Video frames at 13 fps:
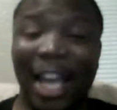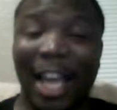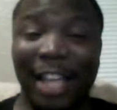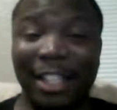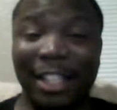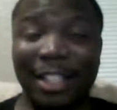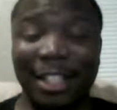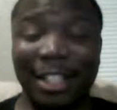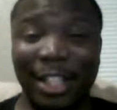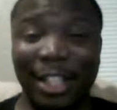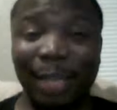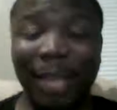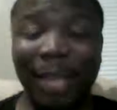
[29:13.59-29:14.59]
And this is
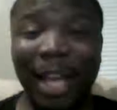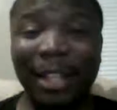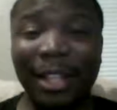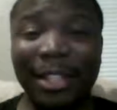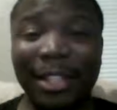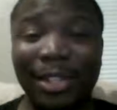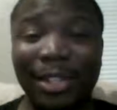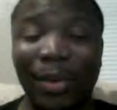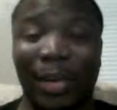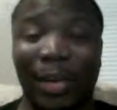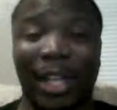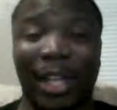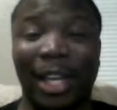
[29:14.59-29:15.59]
Chip Kelly's
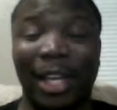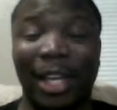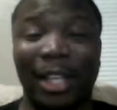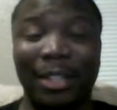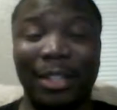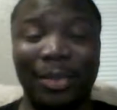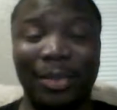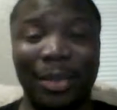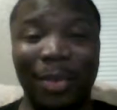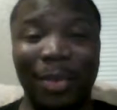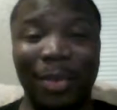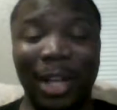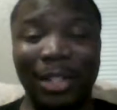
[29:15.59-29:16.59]
doing. He's the one
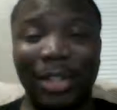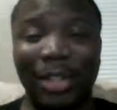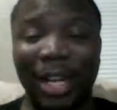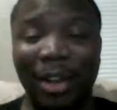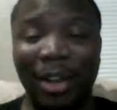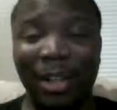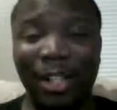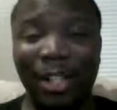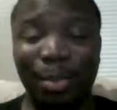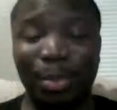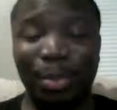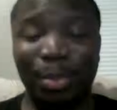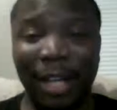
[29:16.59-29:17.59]
who wanted to trade all
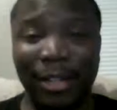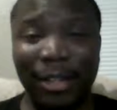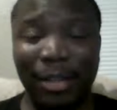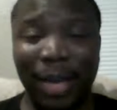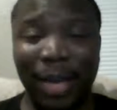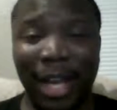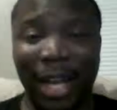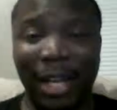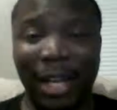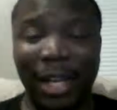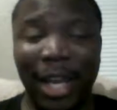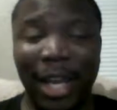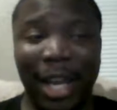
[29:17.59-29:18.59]
these players
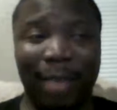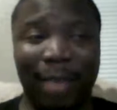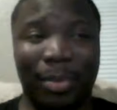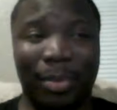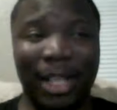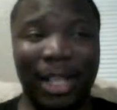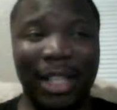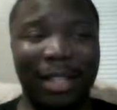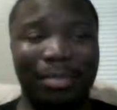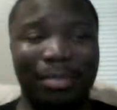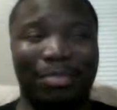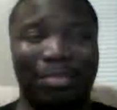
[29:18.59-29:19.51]
away and bring in.